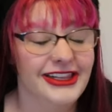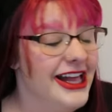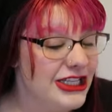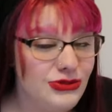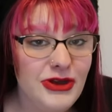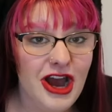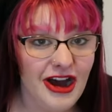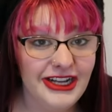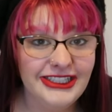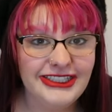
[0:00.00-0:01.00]
Let's be
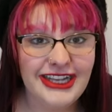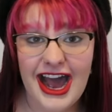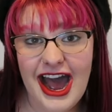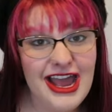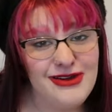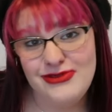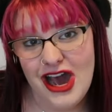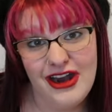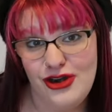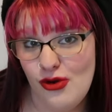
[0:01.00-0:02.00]
honest, I am
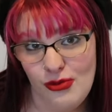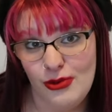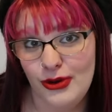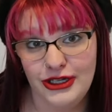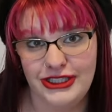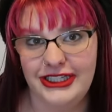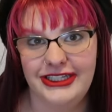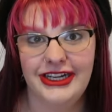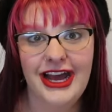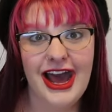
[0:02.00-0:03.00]
not a normal person.